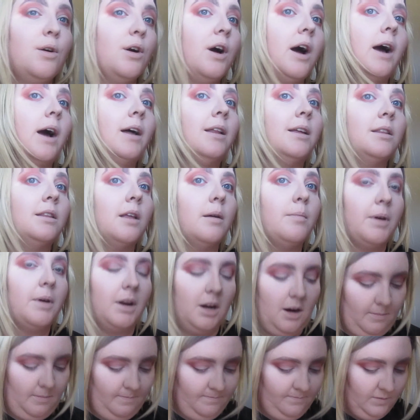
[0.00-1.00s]
I like that
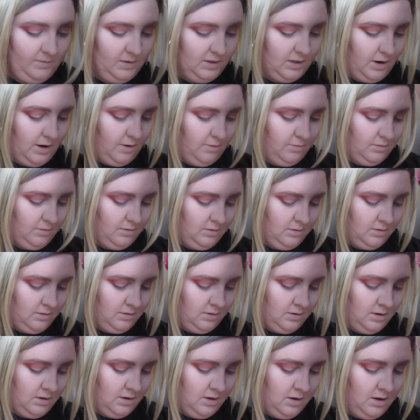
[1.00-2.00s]
better. So
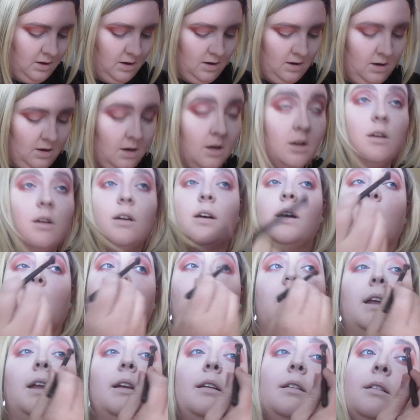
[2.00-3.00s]

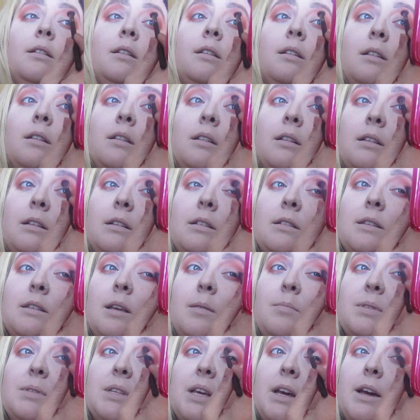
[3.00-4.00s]
again,
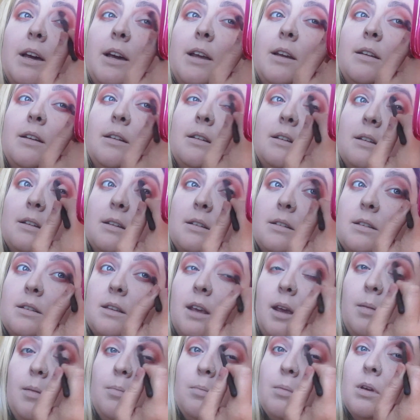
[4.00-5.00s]
same side,
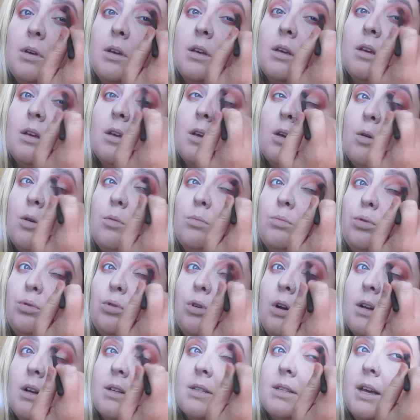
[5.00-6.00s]
same
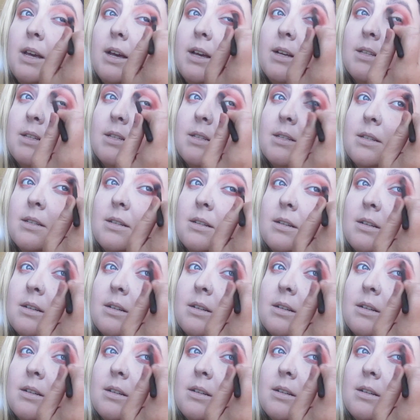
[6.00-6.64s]
process.